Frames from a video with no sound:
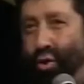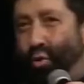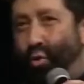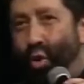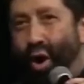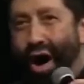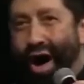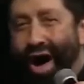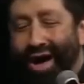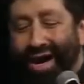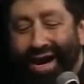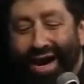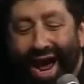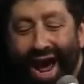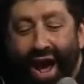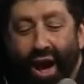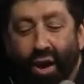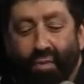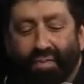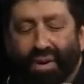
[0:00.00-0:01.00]
know why and
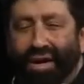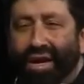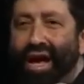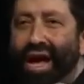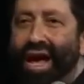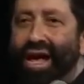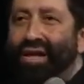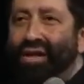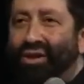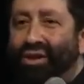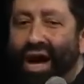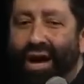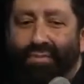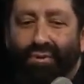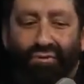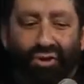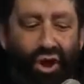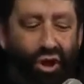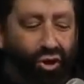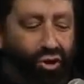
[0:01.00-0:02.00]
how, but this
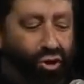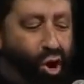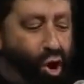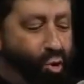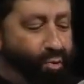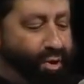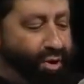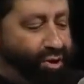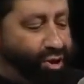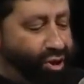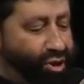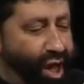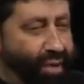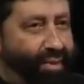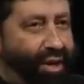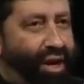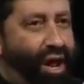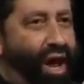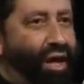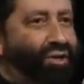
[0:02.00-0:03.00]
time it was a global
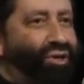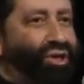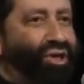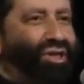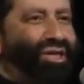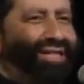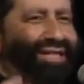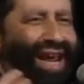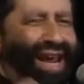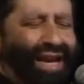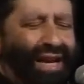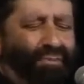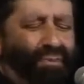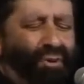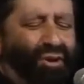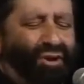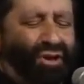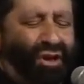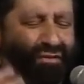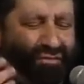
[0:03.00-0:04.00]
summit on
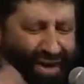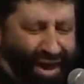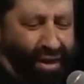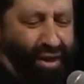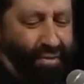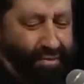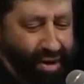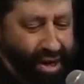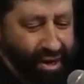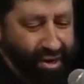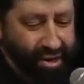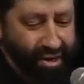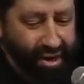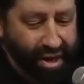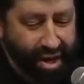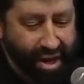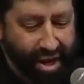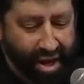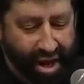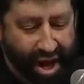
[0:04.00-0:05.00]
sustainable development.
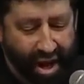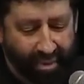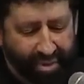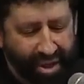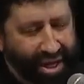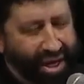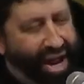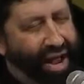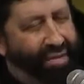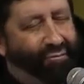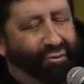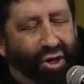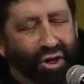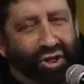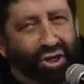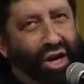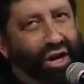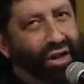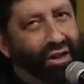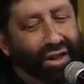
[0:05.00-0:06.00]
I'm thinking I
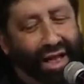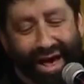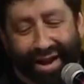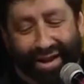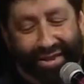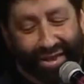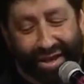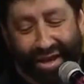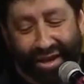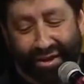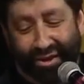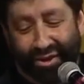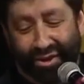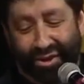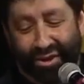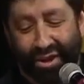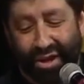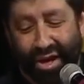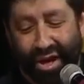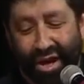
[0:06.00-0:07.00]
preached on a lot of
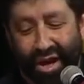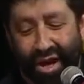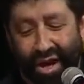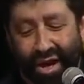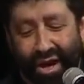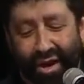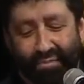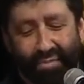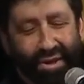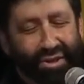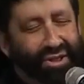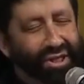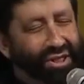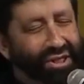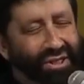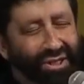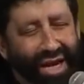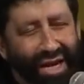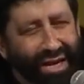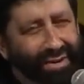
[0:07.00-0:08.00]
things but
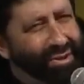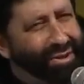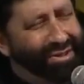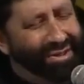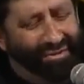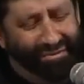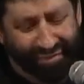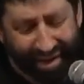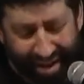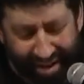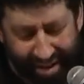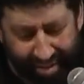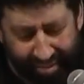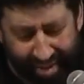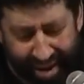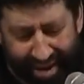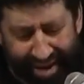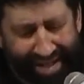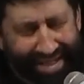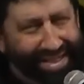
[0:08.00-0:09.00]
sustainable
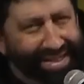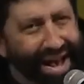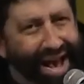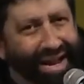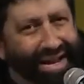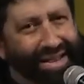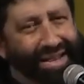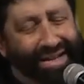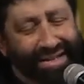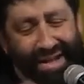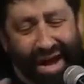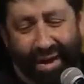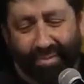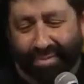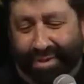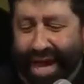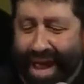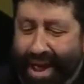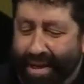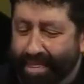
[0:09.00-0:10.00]
development is not in the
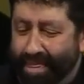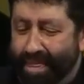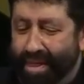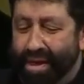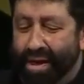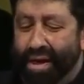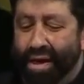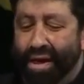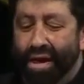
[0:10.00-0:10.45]
top 10.